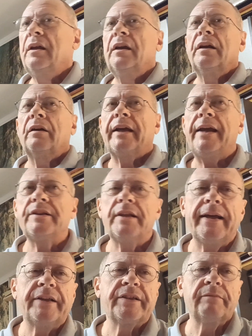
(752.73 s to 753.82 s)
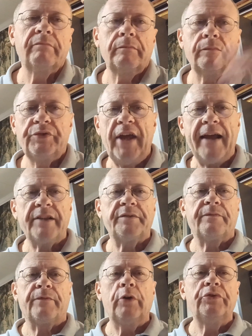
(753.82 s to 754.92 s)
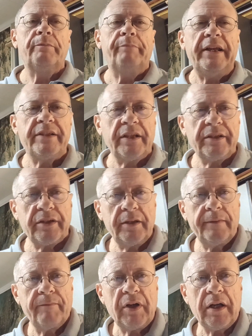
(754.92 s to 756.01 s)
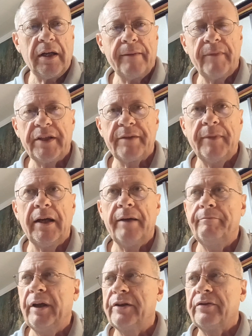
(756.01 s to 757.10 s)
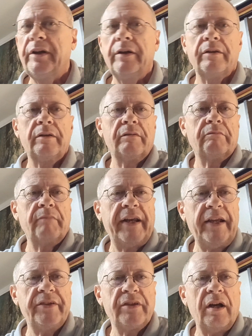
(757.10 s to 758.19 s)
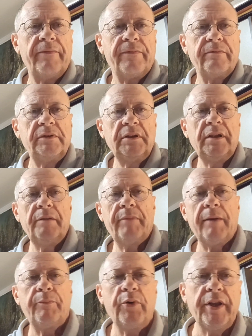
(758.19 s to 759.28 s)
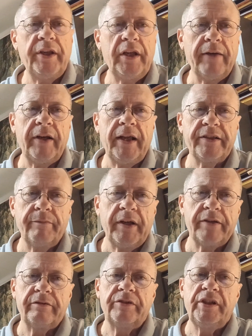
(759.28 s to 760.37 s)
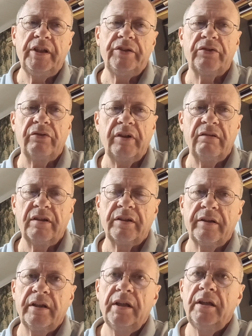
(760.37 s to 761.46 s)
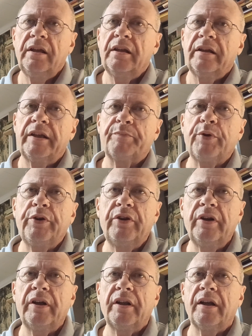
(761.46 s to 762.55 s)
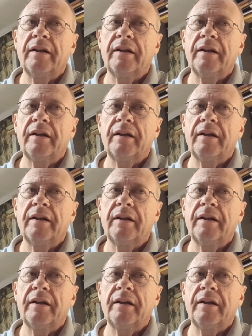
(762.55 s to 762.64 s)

Occasionally I get some Jack's frozen pizzas. That's my big treat on my days off. Pop one in the oven, add some extra cheese to it, and it's pretty good.